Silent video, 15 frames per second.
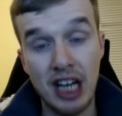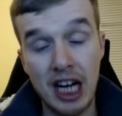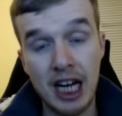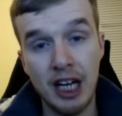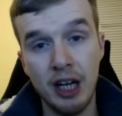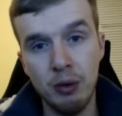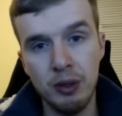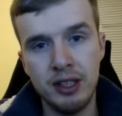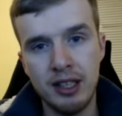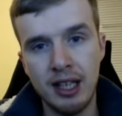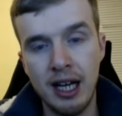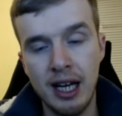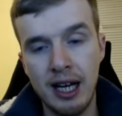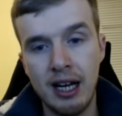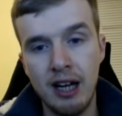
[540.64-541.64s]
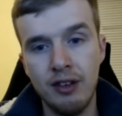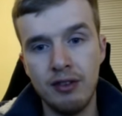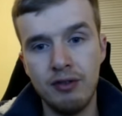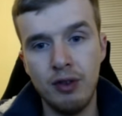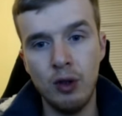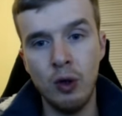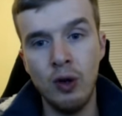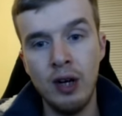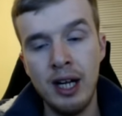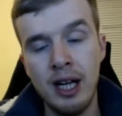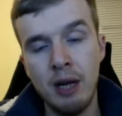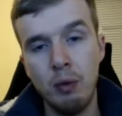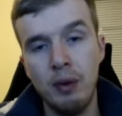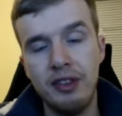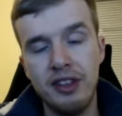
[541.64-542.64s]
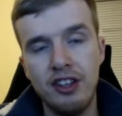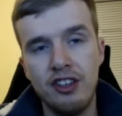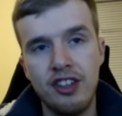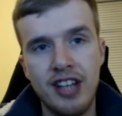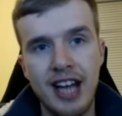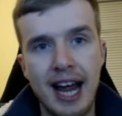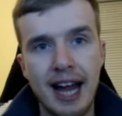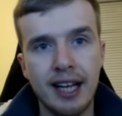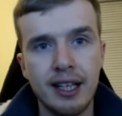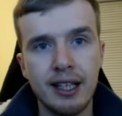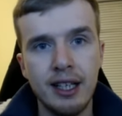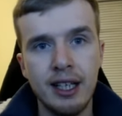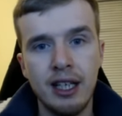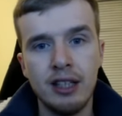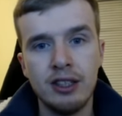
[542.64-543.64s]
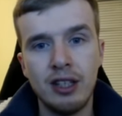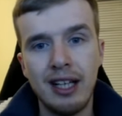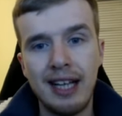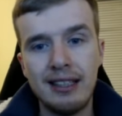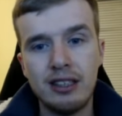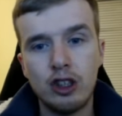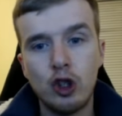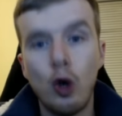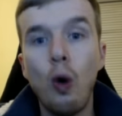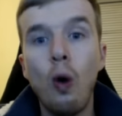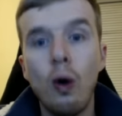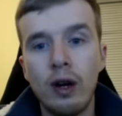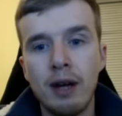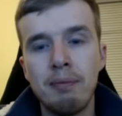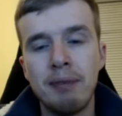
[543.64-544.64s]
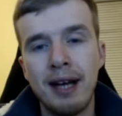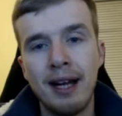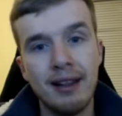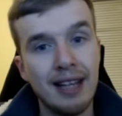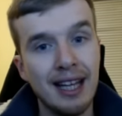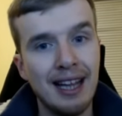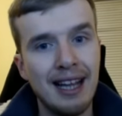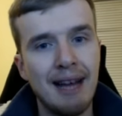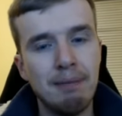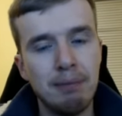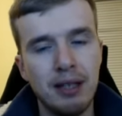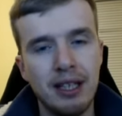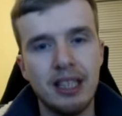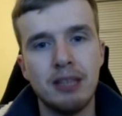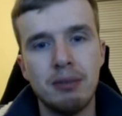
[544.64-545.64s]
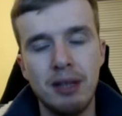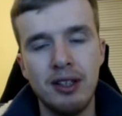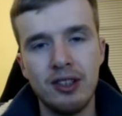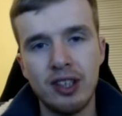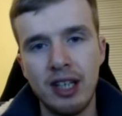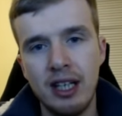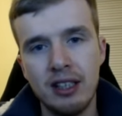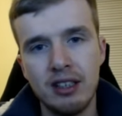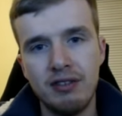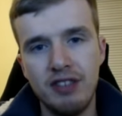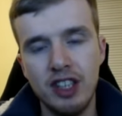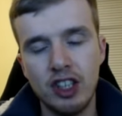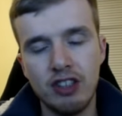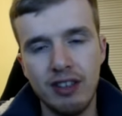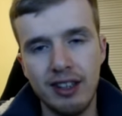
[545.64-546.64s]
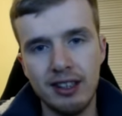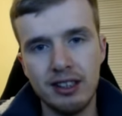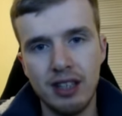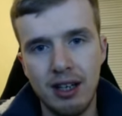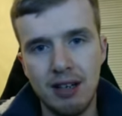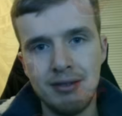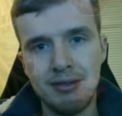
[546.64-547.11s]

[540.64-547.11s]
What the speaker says: I always hunt for with this deck. So let's talk about the land placement to finish things off.